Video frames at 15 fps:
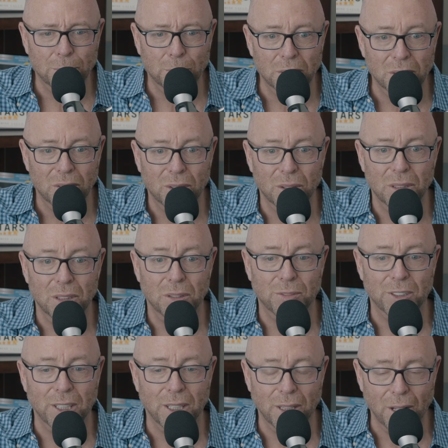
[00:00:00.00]
Pretty soon, these
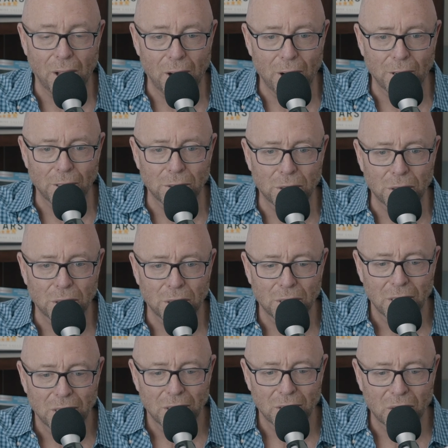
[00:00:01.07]
very large
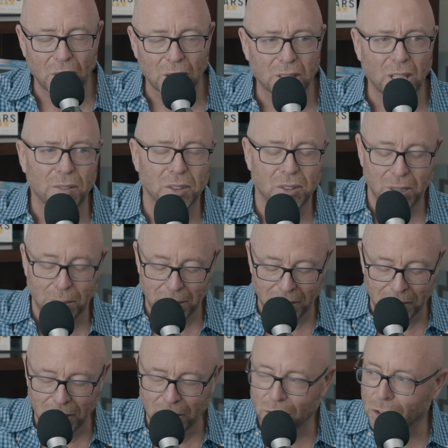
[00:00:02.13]
it starts off with something
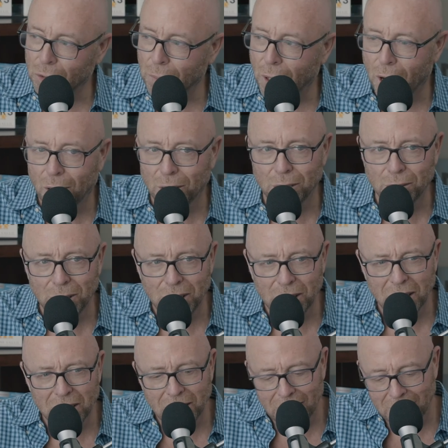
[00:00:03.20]
very small and
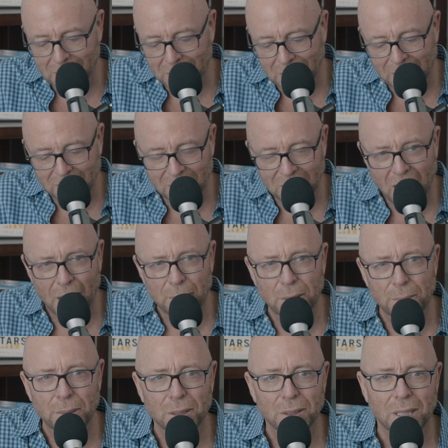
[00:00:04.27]
redundant, and it takes time
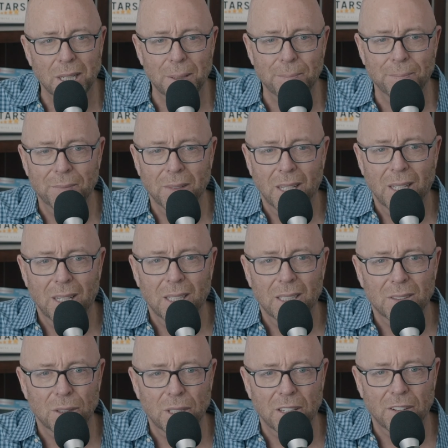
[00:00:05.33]
to build up.
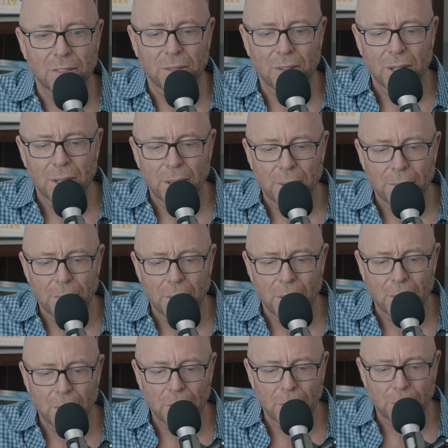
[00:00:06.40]
So you have you
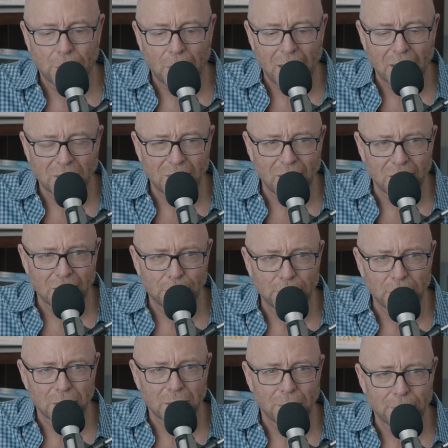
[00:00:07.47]
know process,
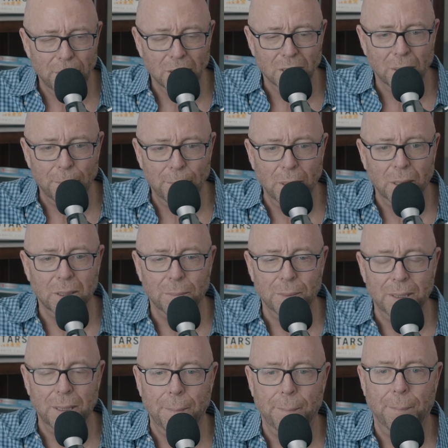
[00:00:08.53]
build up, build up, build up,
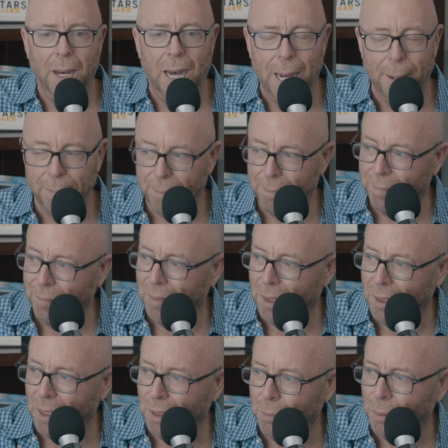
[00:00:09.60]
and then pop.
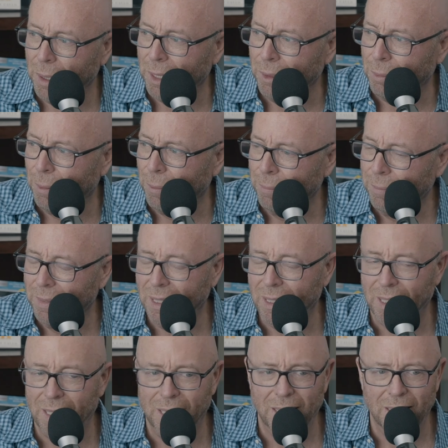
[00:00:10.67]
You know, breakthrough. You
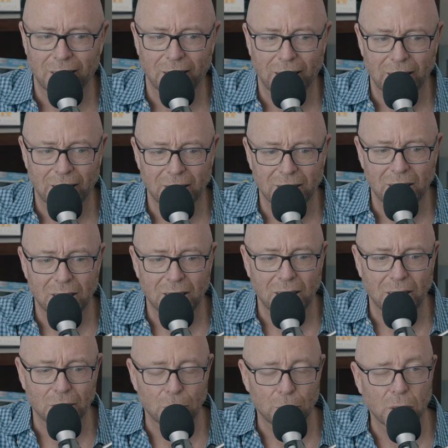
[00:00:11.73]
get a like it's a you
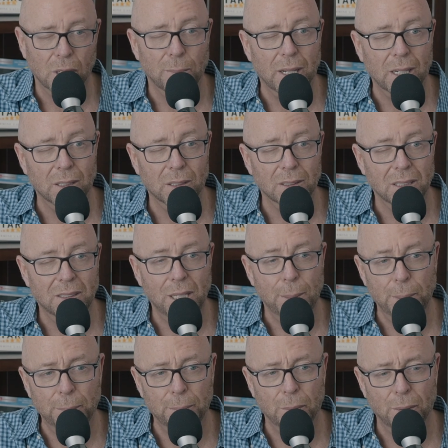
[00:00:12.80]
know there's a book about it called the
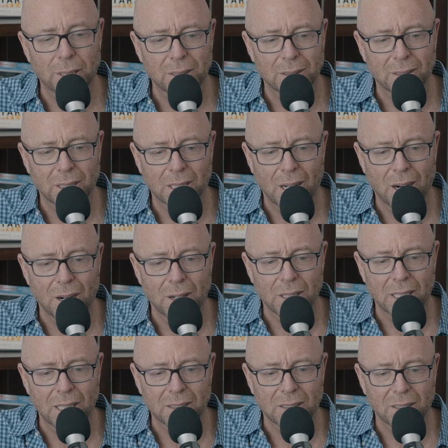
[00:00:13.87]
tipping point. It's like hard
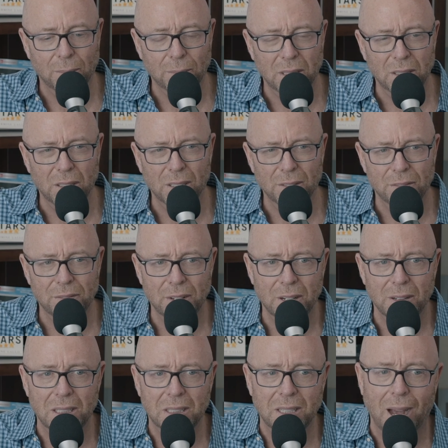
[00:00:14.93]
to get something to the
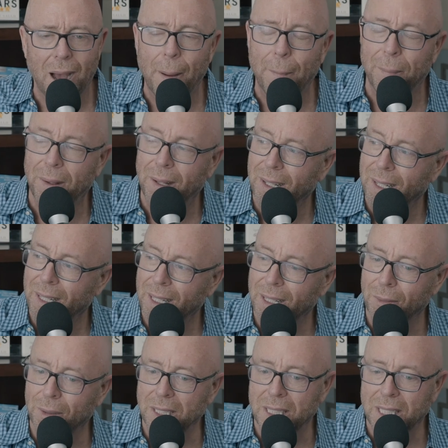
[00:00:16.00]
very top,
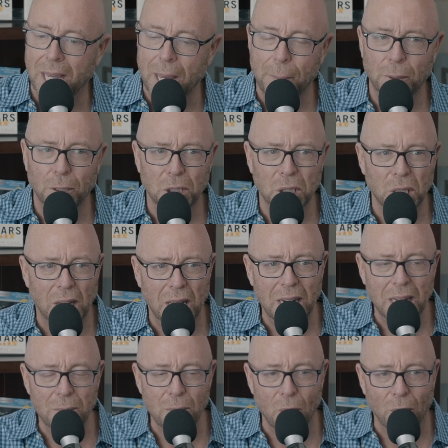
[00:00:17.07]
and when you can't push it
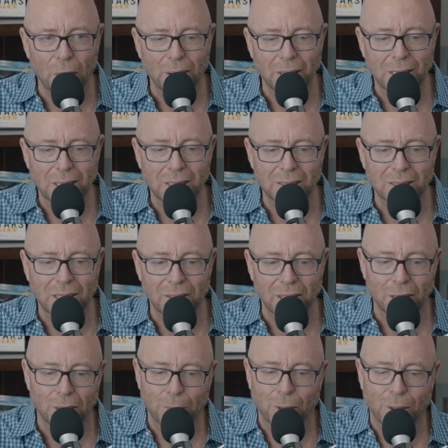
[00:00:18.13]
anymore, you just give it a
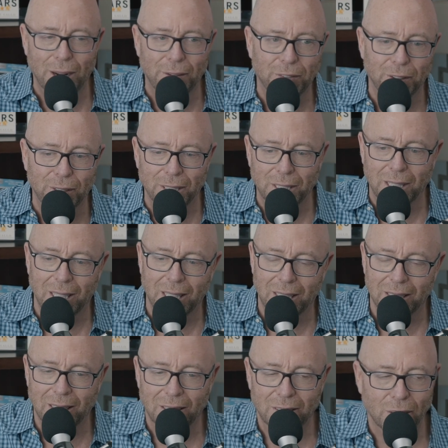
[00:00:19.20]
little more effort, and, and
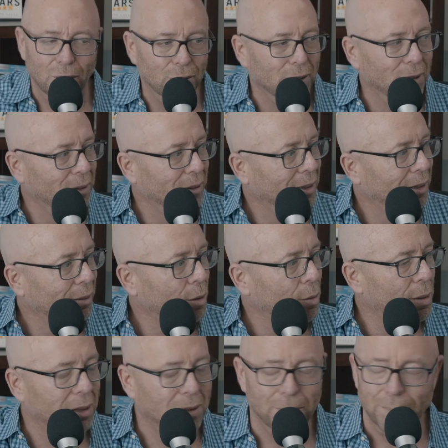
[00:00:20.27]
it takes over
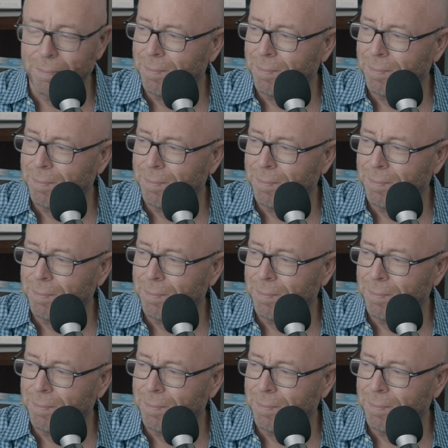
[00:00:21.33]
momentum.